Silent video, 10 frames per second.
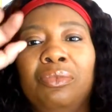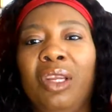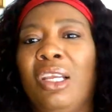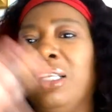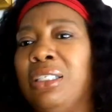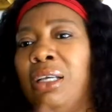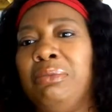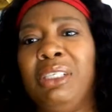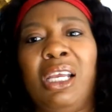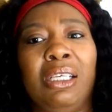And
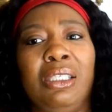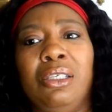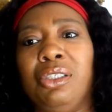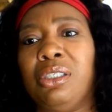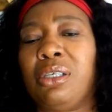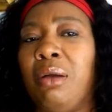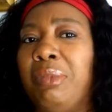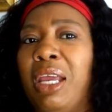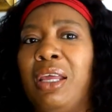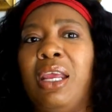sometimes they'll just come
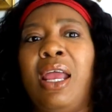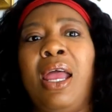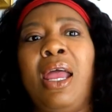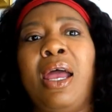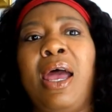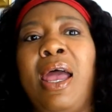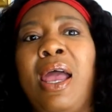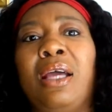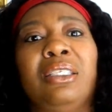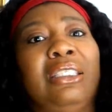down the
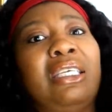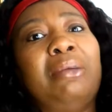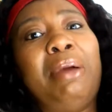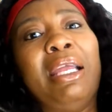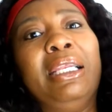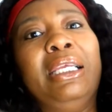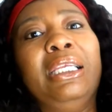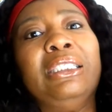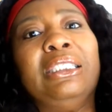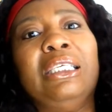aisle. Does anybody need
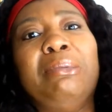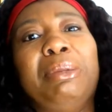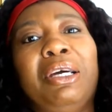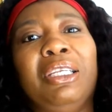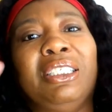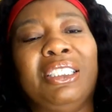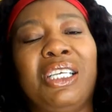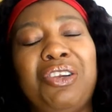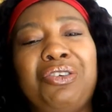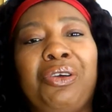a seatbelt
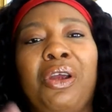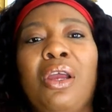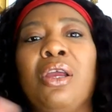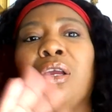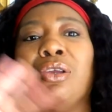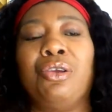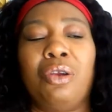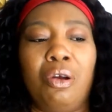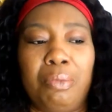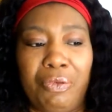extender? You
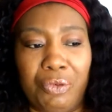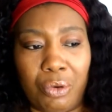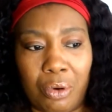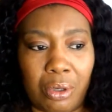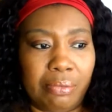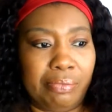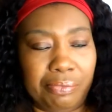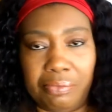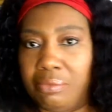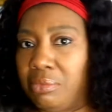know, before
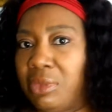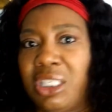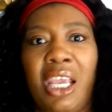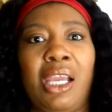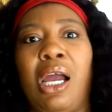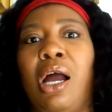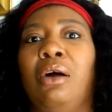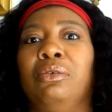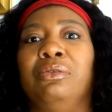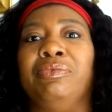
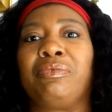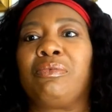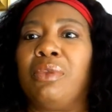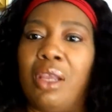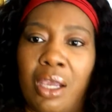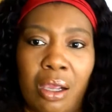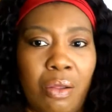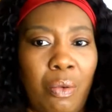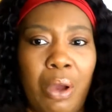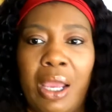takeoff.
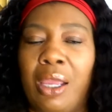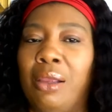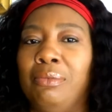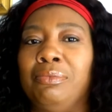Either way,